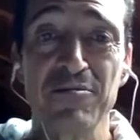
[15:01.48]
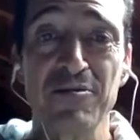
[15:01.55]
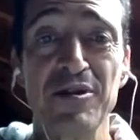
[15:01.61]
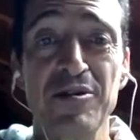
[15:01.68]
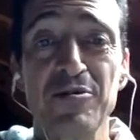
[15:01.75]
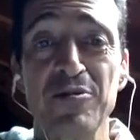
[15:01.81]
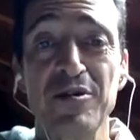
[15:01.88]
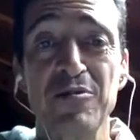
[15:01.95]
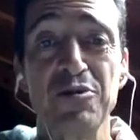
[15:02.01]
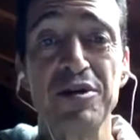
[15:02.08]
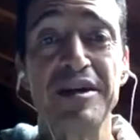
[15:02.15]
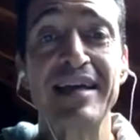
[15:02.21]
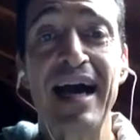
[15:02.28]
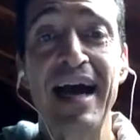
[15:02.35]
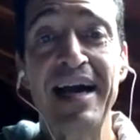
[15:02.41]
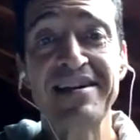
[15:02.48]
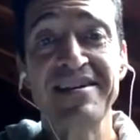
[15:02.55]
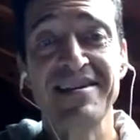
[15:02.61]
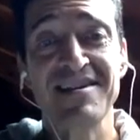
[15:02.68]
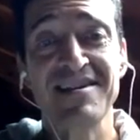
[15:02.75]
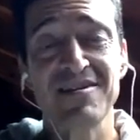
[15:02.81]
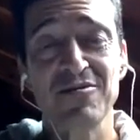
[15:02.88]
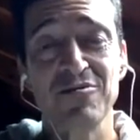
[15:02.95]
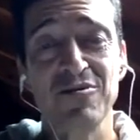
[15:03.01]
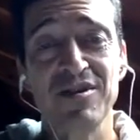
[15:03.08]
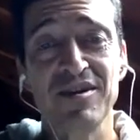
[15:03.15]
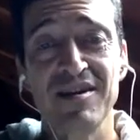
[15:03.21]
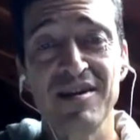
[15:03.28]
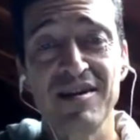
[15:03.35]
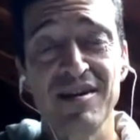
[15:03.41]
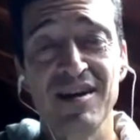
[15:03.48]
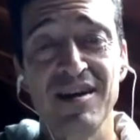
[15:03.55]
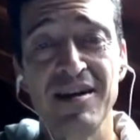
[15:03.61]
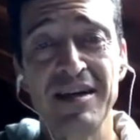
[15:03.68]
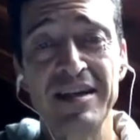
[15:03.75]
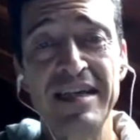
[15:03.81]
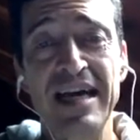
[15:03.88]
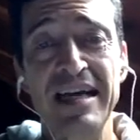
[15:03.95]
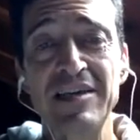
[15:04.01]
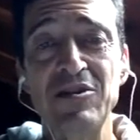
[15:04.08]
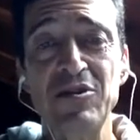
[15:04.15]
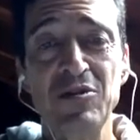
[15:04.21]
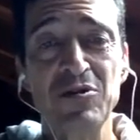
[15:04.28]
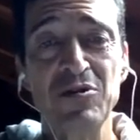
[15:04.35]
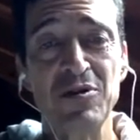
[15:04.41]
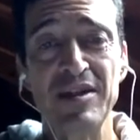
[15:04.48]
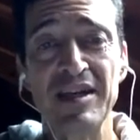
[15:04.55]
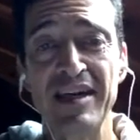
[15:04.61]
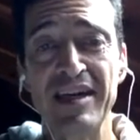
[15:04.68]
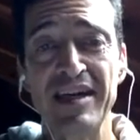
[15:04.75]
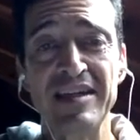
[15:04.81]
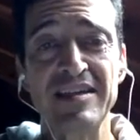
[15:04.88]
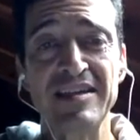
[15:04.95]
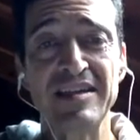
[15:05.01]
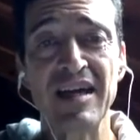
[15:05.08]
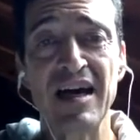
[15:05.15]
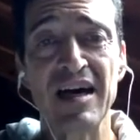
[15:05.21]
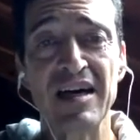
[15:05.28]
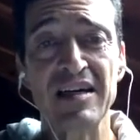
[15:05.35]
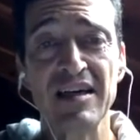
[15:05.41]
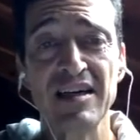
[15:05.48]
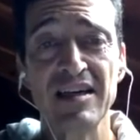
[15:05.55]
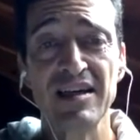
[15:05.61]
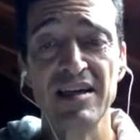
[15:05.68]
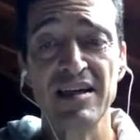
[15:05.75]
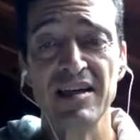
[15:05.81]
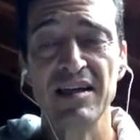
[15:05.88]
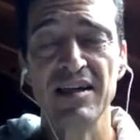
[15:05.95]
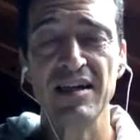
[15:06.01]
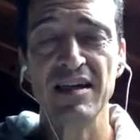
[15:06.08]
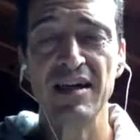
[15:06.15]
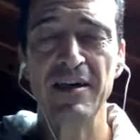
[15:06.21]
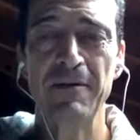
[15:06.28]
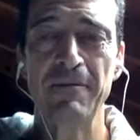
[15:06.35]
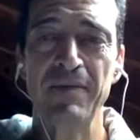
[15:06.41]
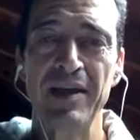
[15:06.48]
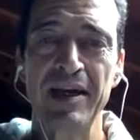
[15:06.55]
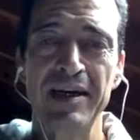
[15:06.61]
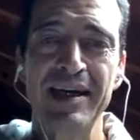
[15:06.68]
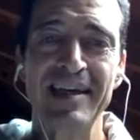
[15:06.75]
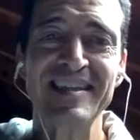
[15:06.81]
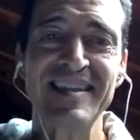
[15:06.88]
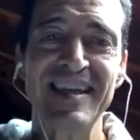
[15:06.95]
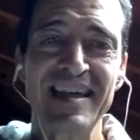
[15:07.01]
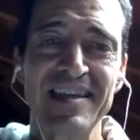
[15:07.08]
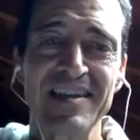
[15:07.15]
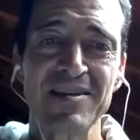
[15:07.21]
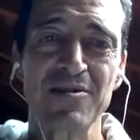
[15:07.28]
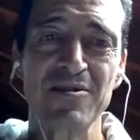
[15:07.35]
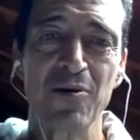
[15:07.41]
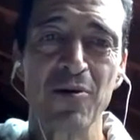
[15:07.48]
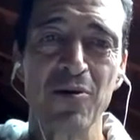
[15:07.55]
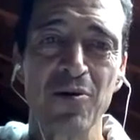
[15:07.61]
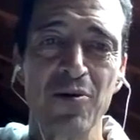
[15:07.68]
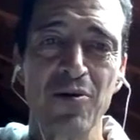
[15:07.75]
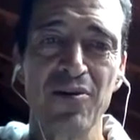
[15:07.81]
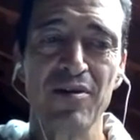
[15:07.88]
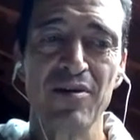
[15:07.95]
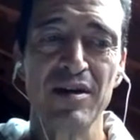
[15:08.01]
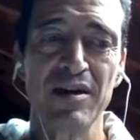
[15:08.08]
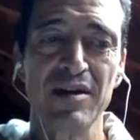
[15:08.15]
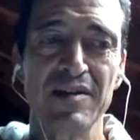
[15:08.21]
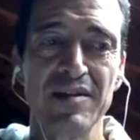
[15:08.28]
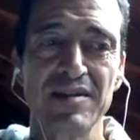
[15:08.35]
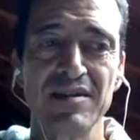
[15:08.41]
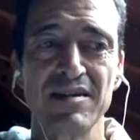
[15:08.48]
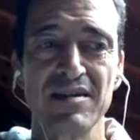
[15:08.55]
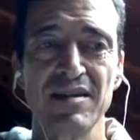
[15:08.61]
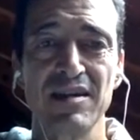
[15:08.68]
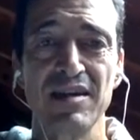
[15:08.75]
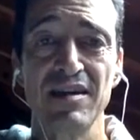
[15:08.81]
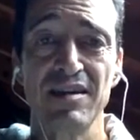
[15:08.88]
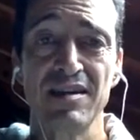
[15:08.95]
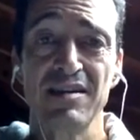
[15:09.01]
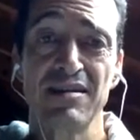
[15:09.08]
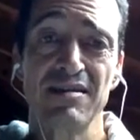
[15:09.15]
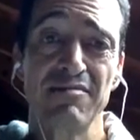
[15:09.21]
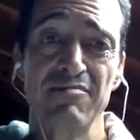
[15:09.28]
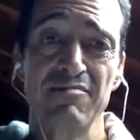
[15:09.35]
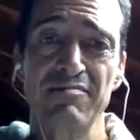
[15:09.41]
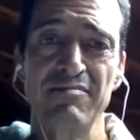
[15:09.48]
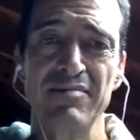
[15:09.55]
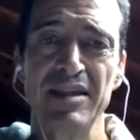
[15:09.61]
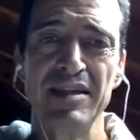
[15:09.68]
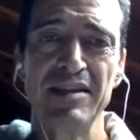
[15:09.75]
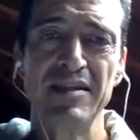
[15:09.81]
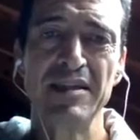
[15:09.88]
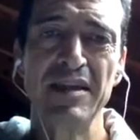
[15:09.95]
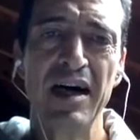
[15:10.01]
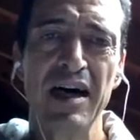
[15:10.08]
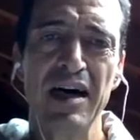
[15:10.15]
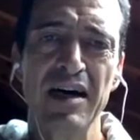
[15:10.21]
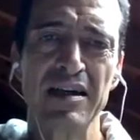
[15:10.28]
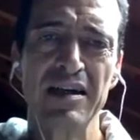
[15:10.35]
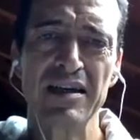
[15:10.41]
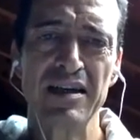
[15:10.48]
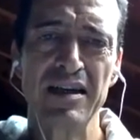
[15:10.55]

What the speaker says: We do it with kindness, with an attitude that is not an excess, or it's not